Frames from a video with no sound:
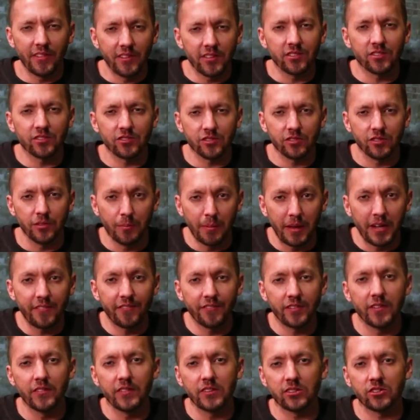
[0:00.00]
This, the
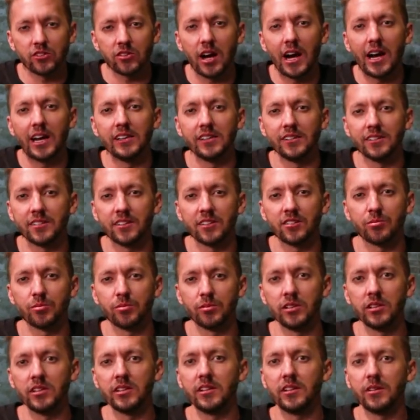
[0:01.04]
benefit of this trial is it's
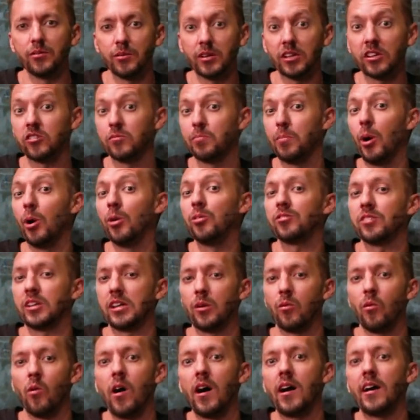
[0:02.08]
really
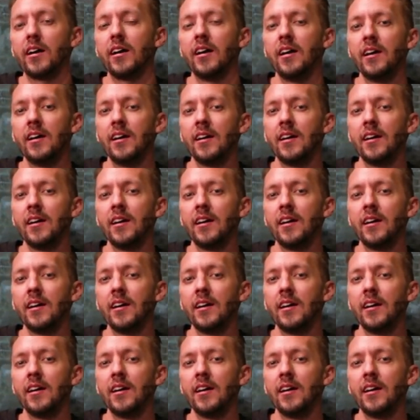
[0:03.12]
exposing what